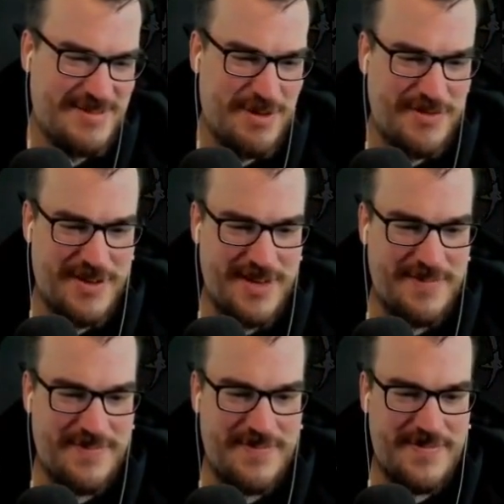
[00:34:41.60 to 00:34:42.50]
Funny.
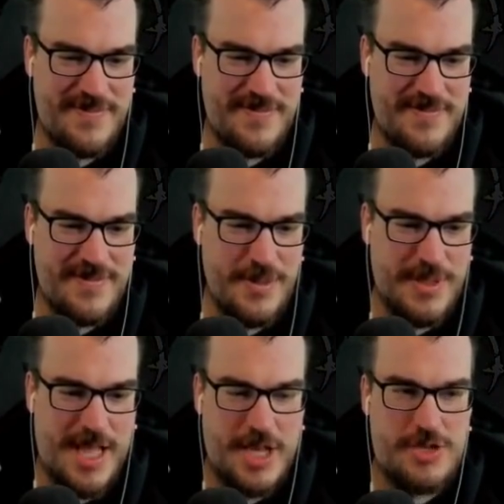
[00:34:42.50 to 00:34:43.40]
Ooh, a
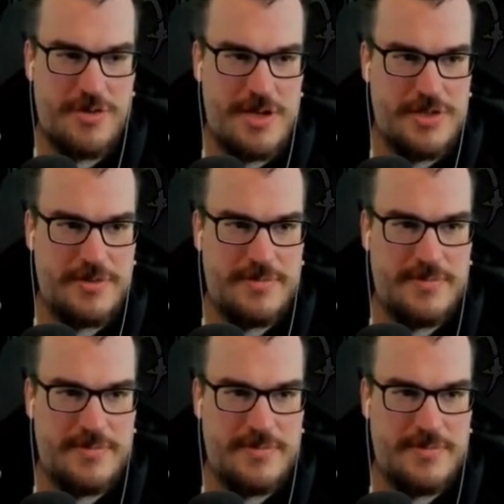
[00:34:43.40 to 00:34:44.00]
lot of treasure.